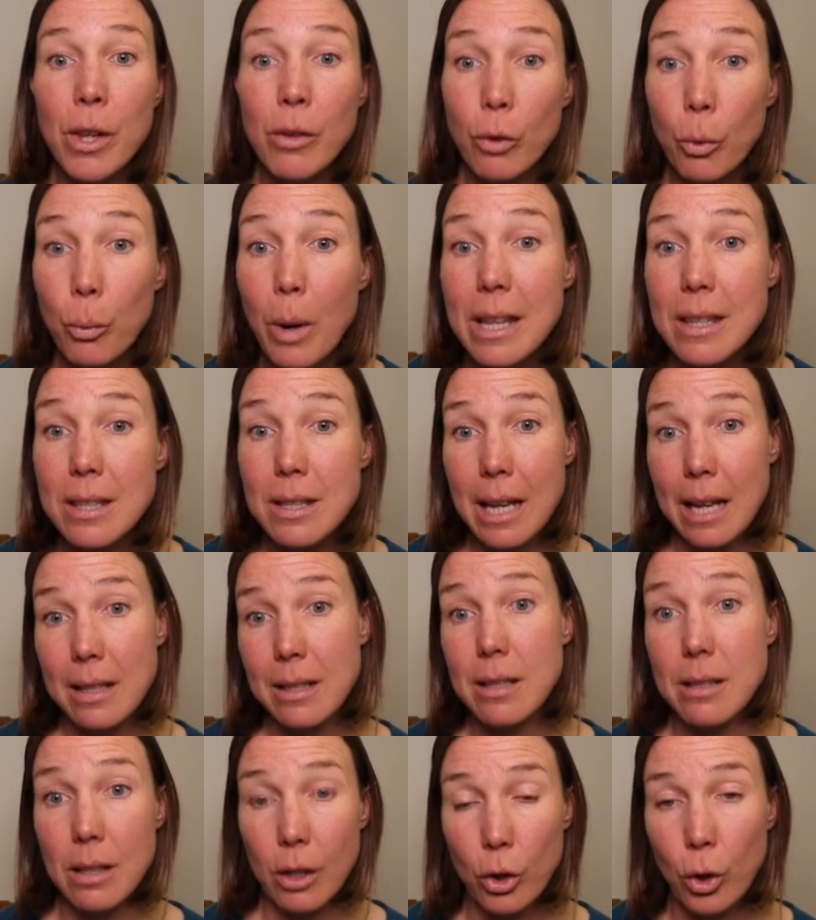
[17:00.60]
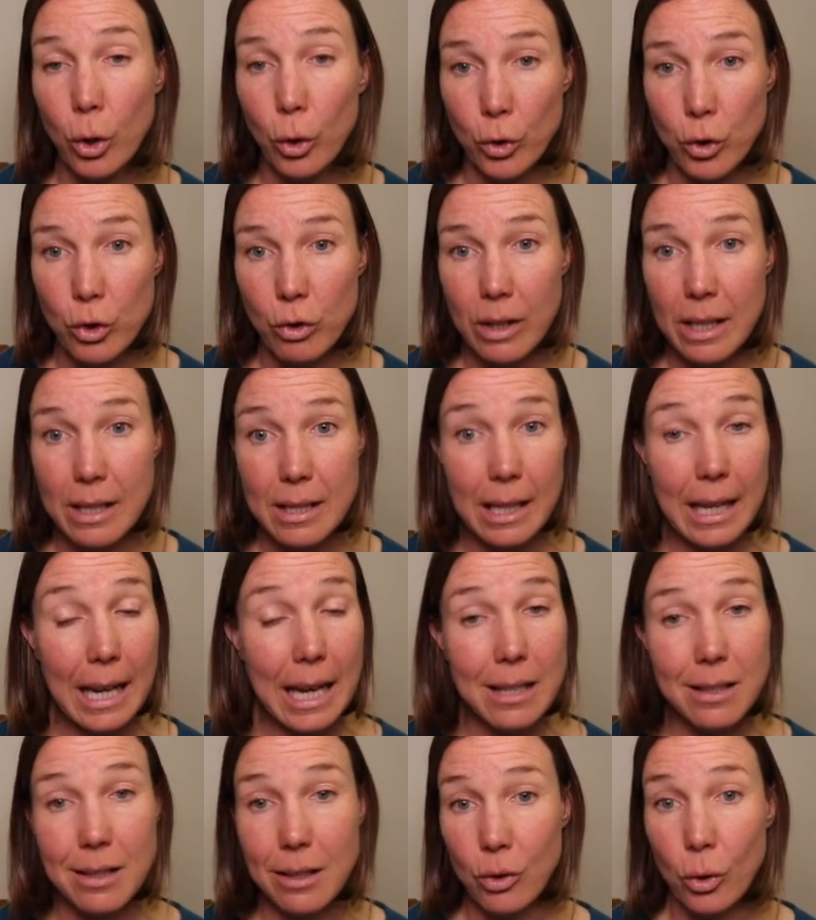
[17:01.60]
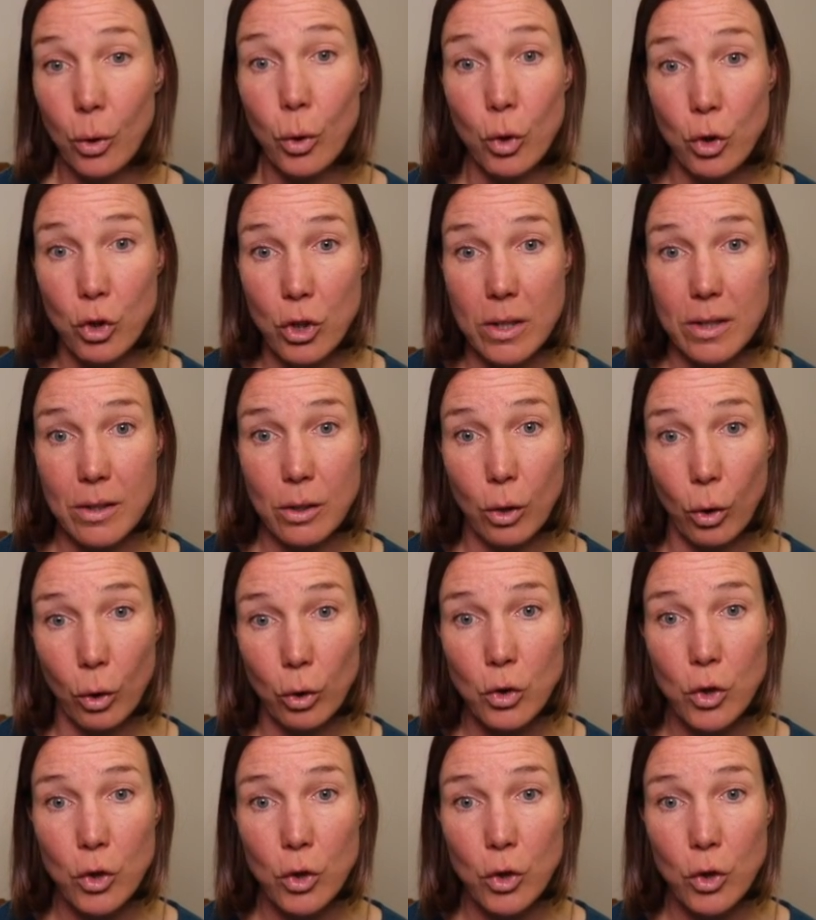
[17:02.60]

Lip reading: for when statins are contraindicated or just not